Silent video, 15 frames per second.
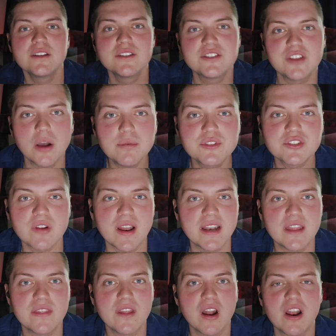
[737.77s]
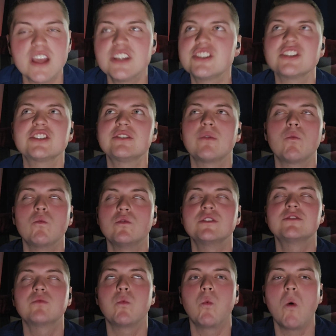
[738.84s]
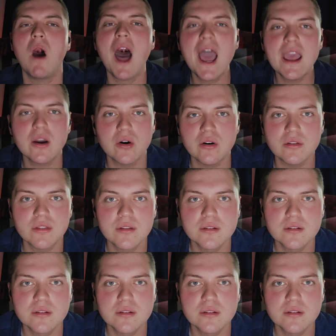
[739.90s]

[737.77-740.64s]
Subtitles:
substrate in there. It just was wild.